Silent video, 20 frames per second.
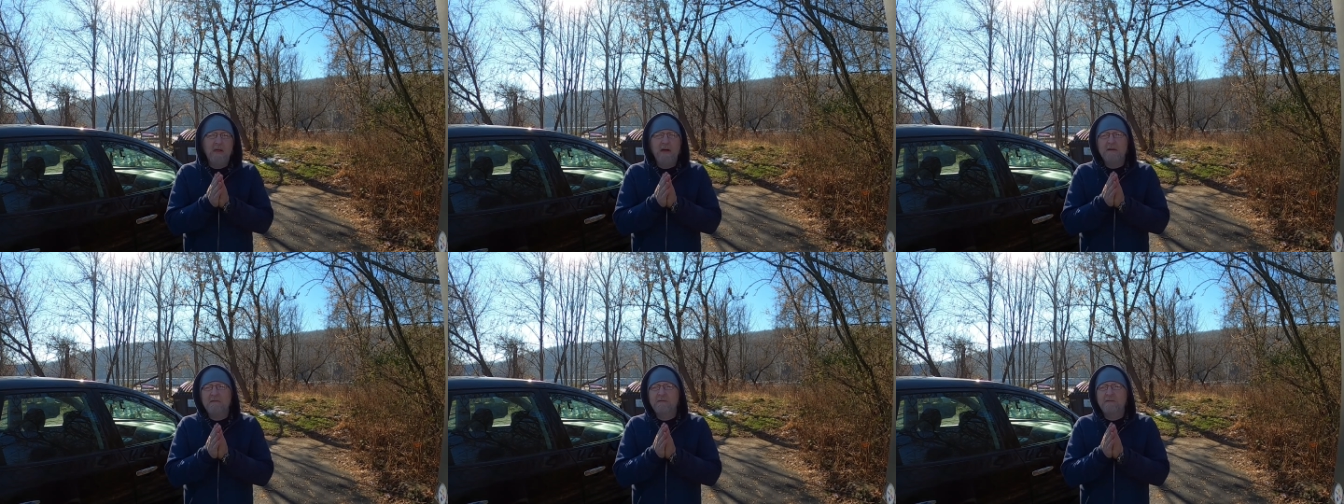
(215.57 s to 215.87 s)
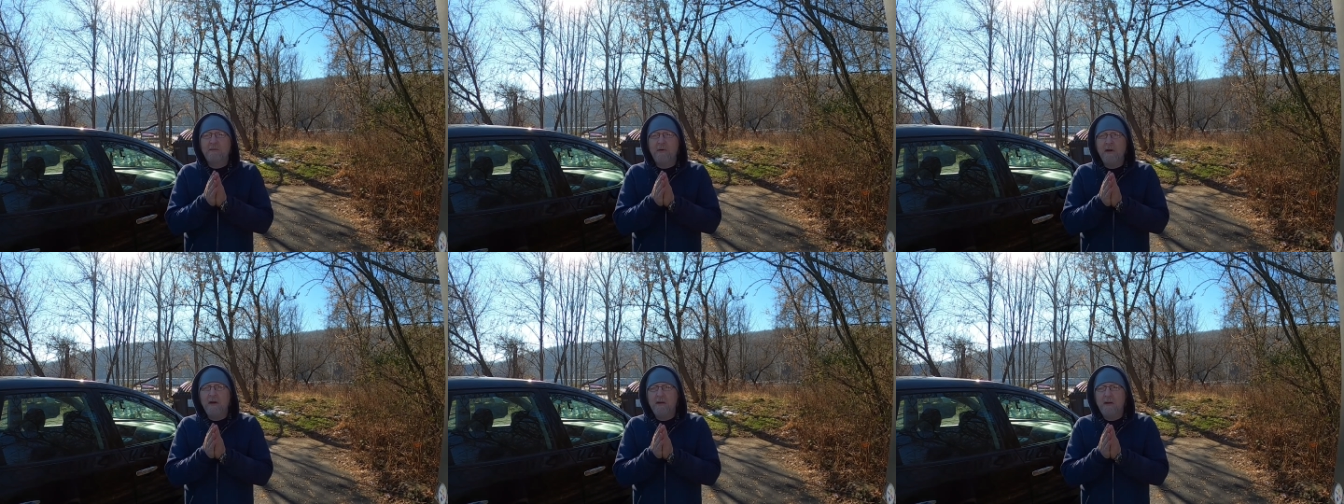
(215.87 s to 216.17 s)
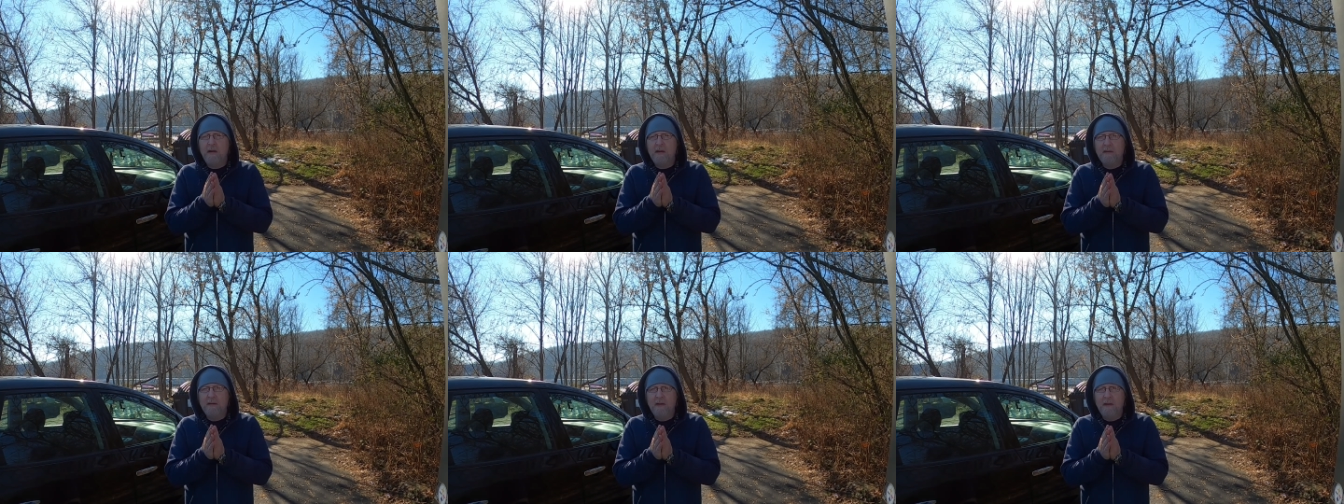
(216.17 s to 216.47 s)
Black
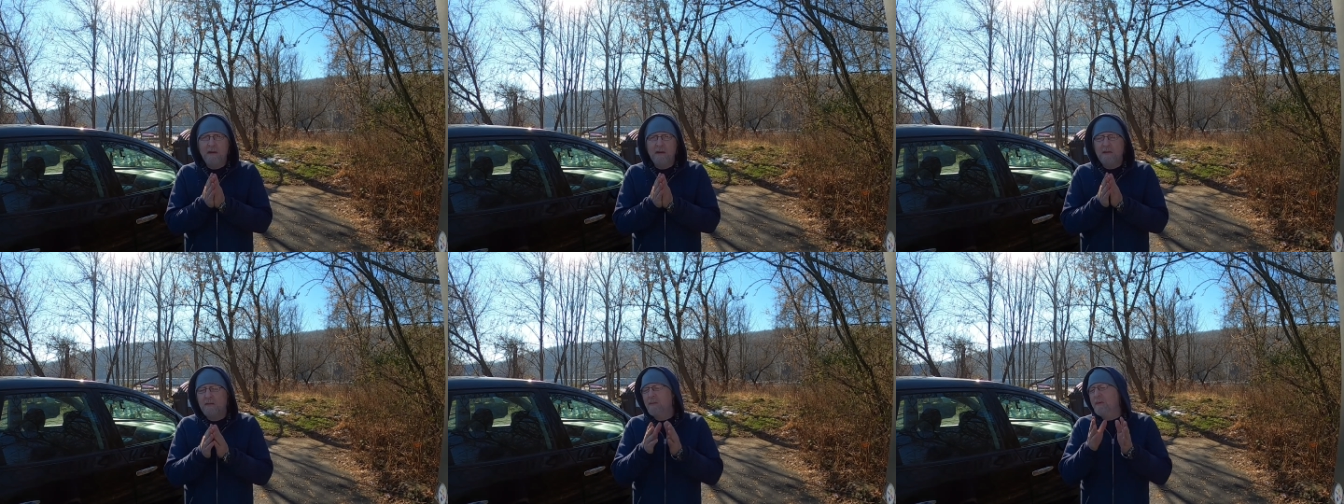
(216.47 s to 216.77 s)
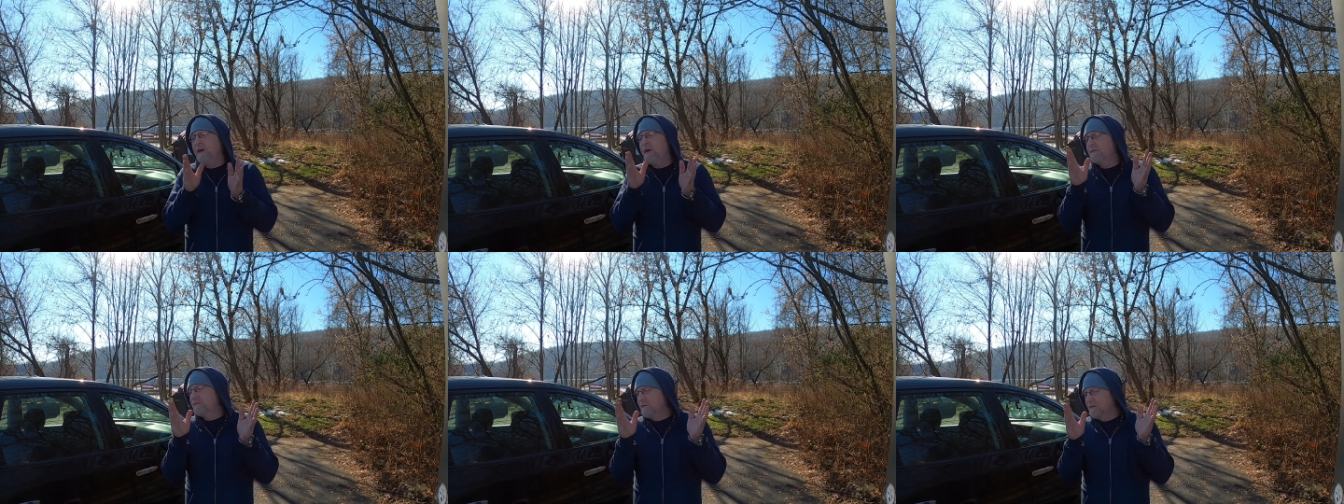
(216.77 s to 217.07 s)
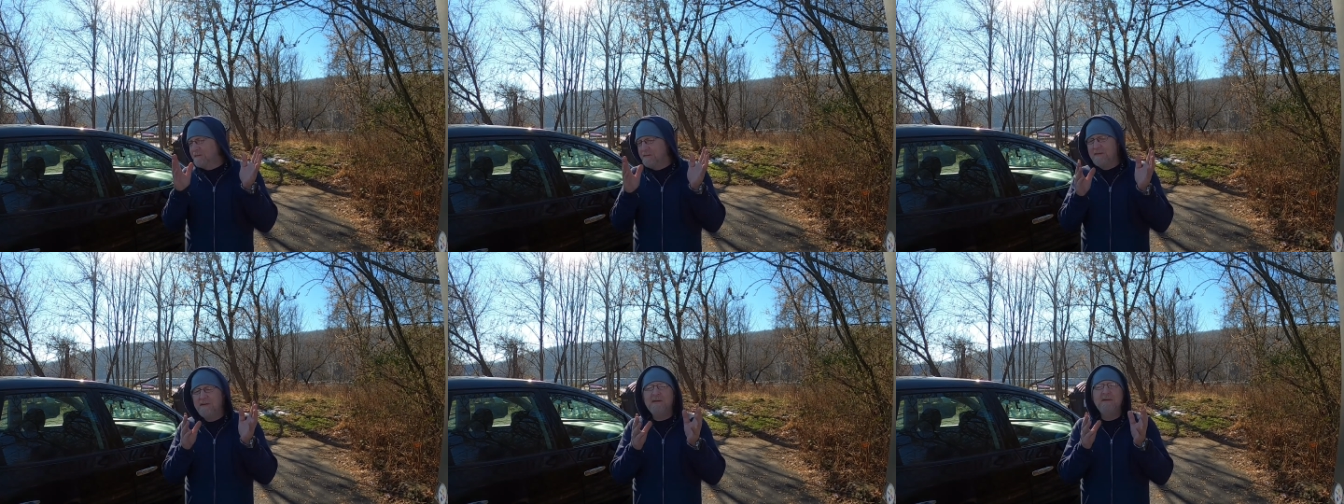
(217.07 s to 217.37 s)
Friday Day or whatever.
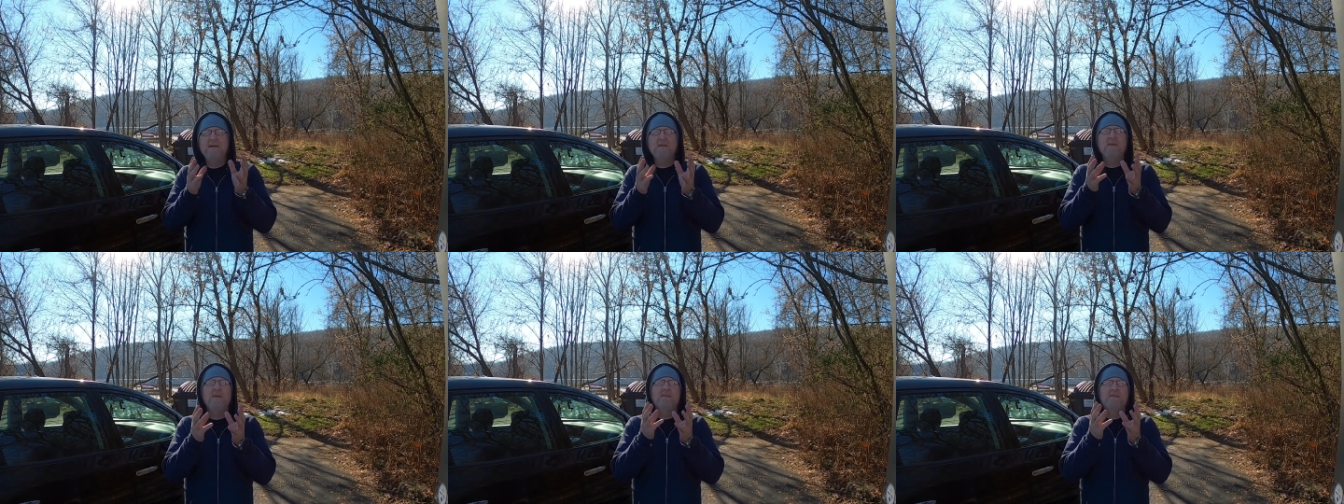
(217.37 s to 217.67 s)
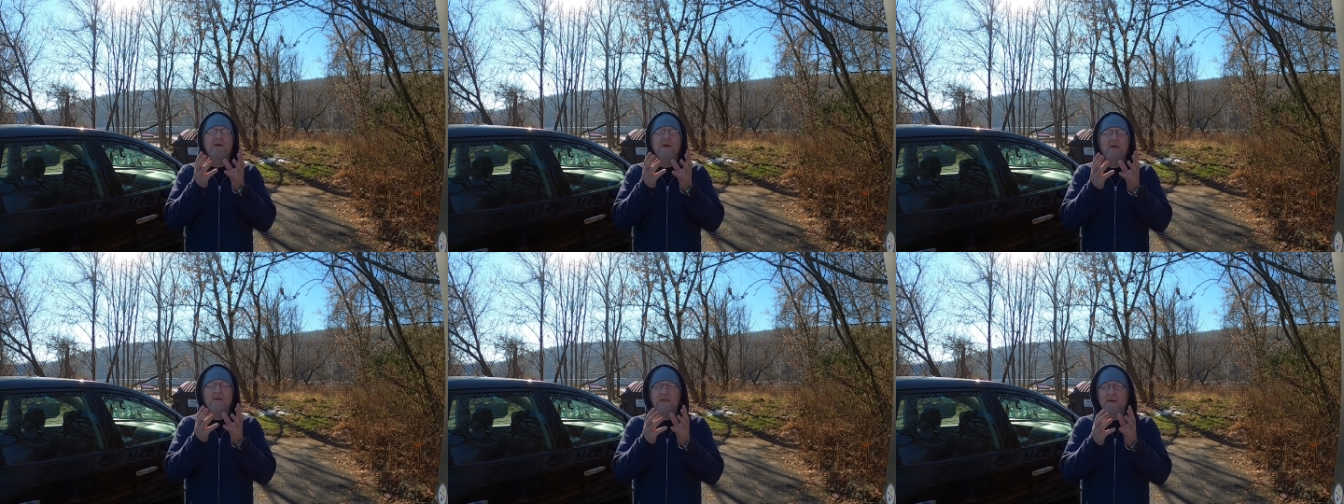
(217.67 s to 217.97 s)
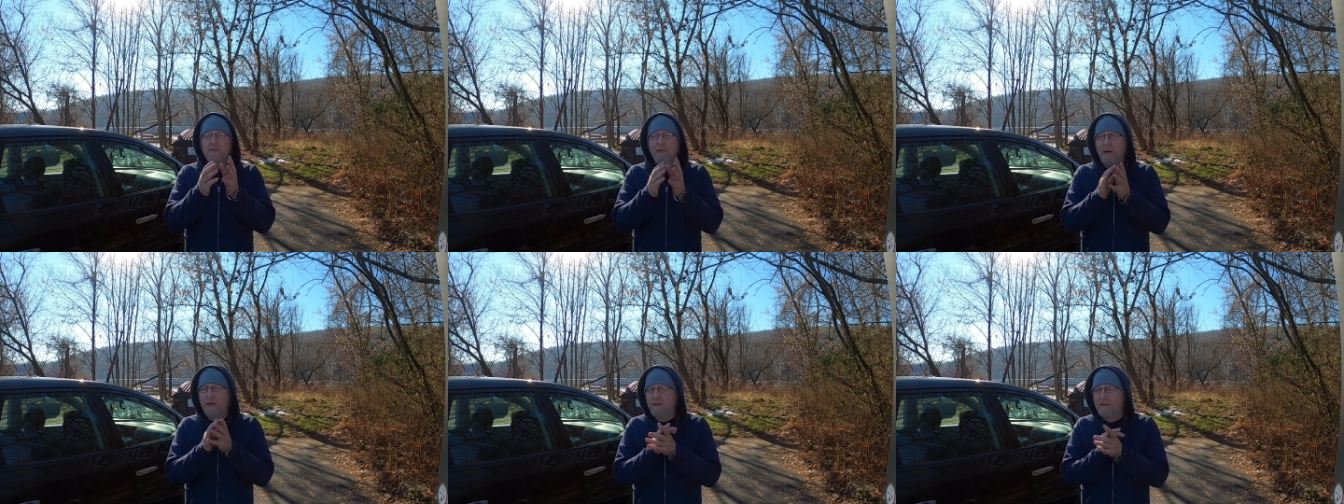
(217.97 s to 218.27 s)
You, you know what I'm
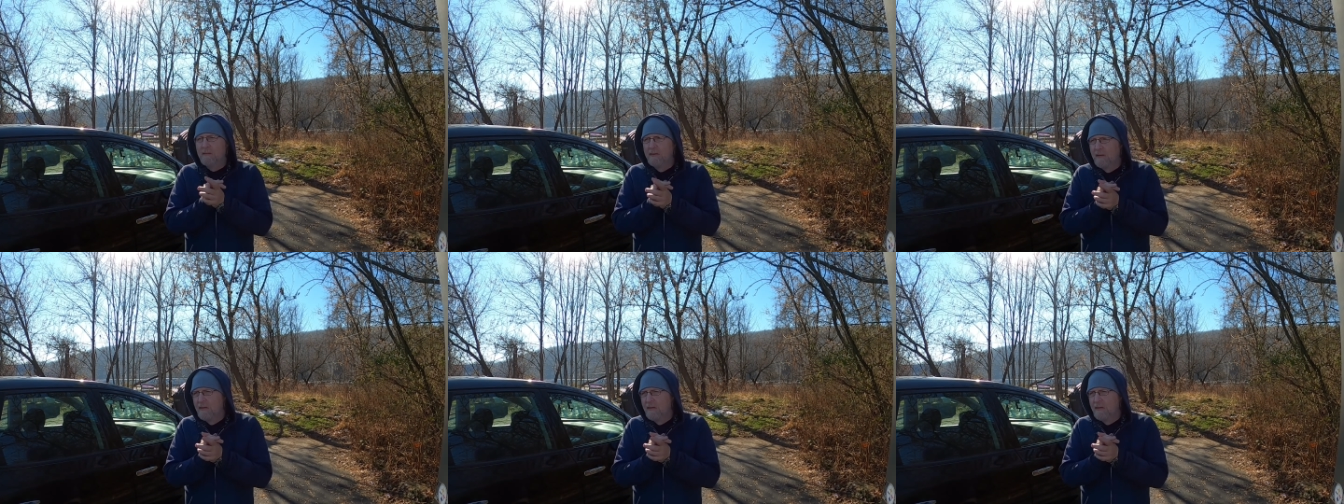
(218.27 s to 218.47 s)
talking about.